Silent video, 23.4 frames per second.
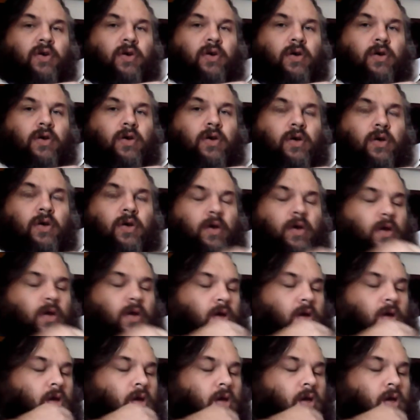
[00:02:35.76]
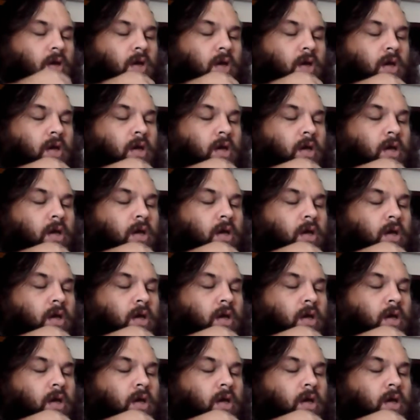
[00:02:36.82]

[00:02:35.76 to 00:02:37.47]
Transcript: (silence)